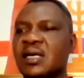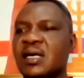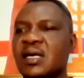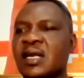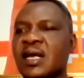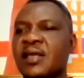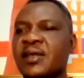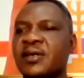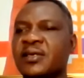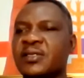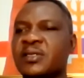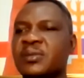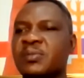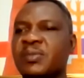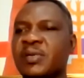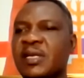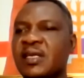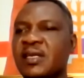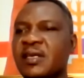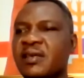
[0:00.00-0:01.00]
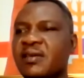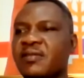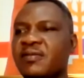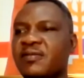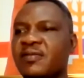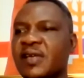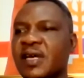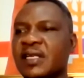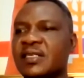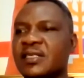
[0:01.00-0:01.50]
And I just believe
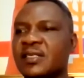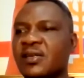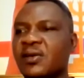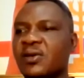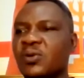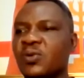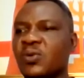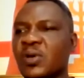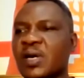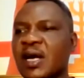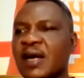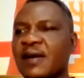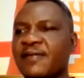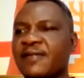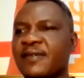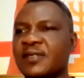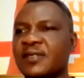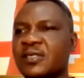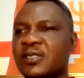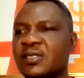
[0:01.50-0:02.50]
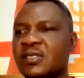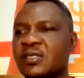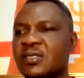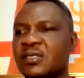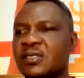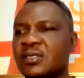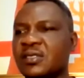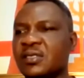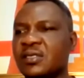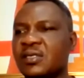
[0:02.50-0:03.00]
that the Lord will have us
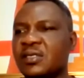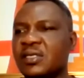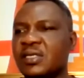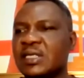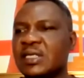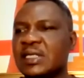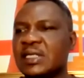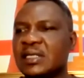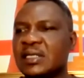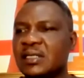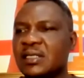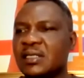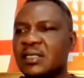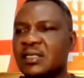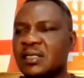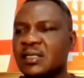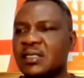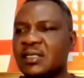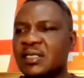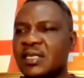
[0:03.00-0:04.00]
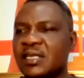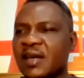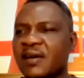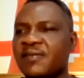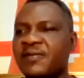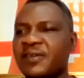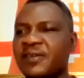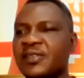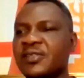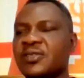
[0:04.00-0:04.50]

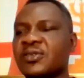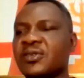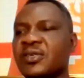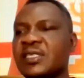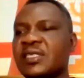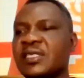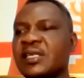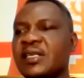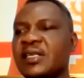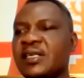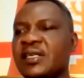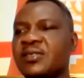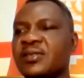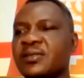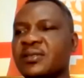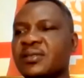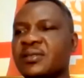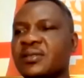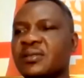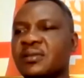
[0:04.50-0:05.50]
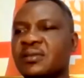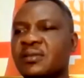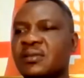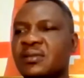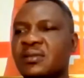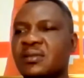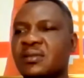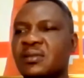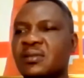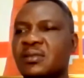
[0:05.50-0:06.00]
delve into it a little
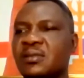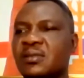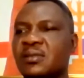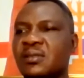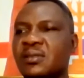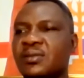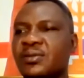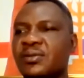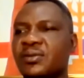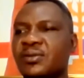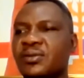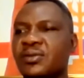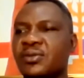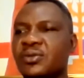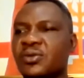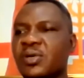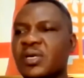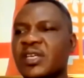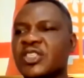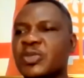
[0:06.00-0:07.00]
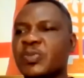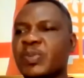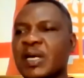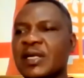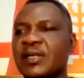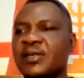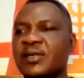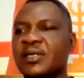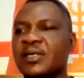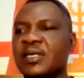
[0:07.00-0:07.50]
to
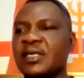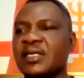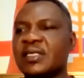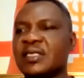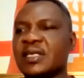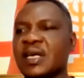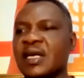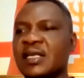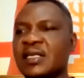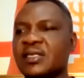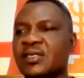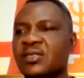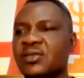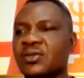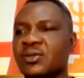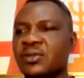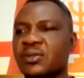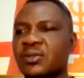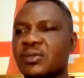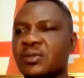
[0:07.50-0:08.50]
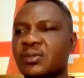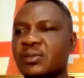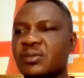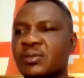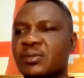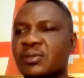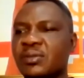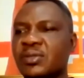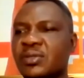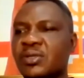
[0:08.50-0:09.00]
expand on it and to
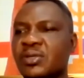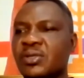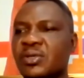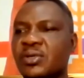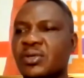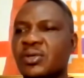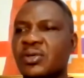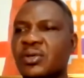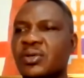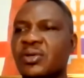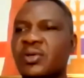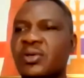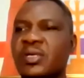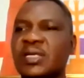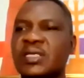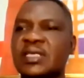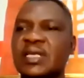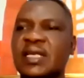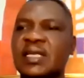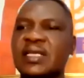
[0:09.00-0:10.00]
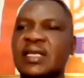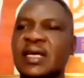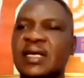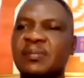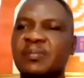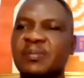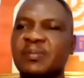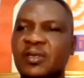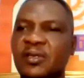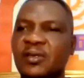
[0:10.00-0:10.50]
as I'm,
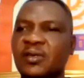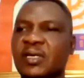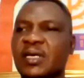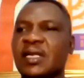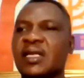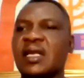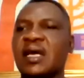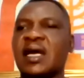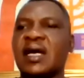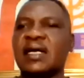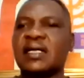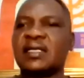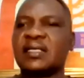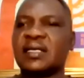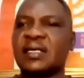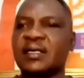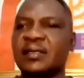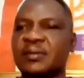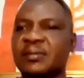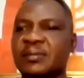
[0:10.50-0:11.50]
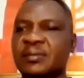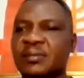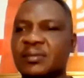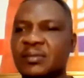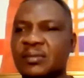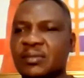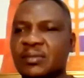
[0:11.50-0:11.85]
I'm looking at, um,